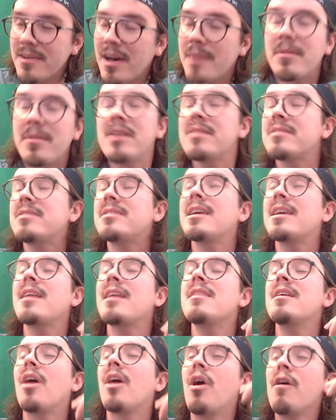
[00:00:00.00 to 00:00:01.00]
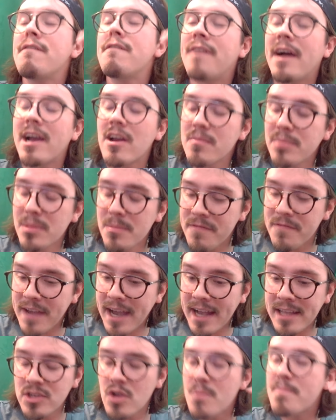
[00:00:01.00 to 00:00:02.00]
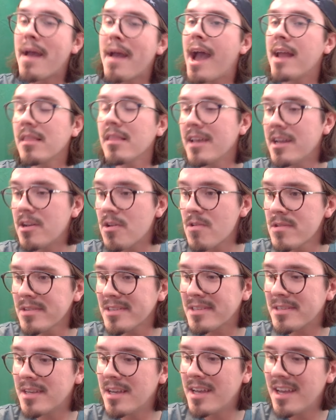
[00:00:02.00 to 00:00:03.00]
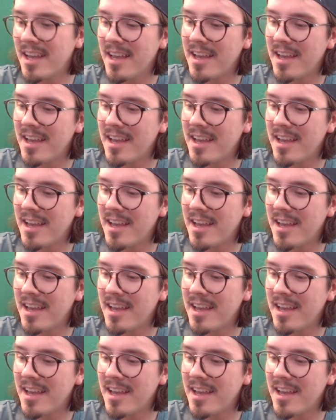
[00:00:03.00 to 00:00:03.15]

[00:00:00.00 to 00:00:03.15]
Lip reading: I'm not saying that all Fire Emblem fans are bad leaders.